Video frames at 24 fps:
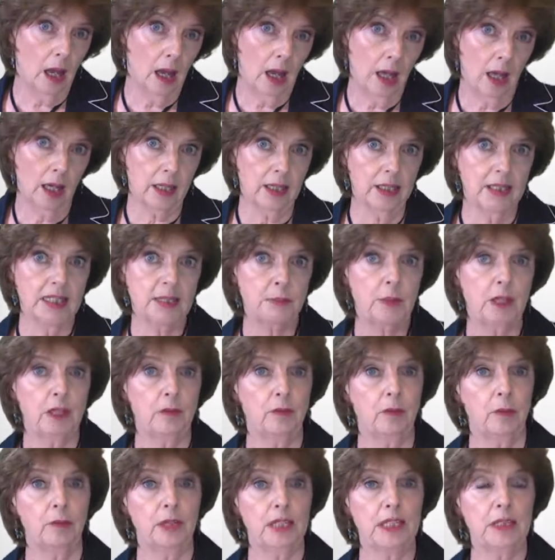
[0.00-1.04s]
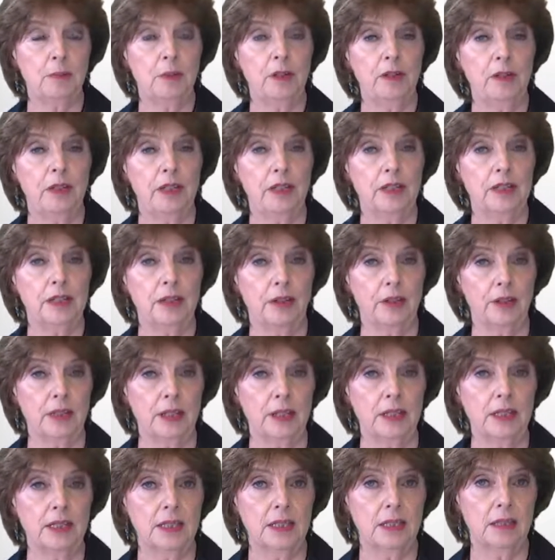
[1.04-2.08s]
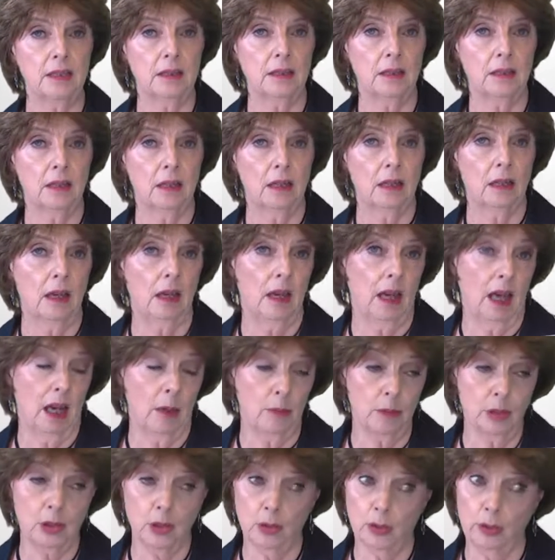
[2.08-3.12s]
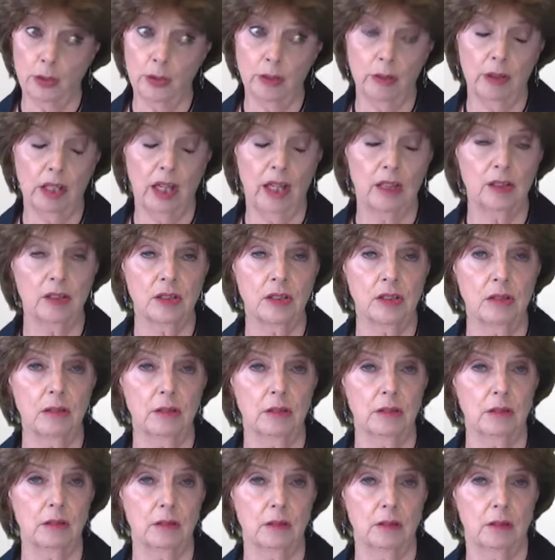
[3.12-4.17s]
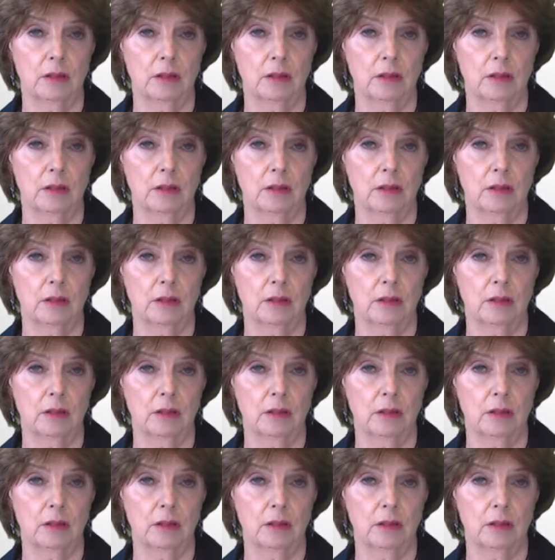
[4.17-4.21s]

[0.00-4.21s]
I can speak from experience on this. I'm sure you can too.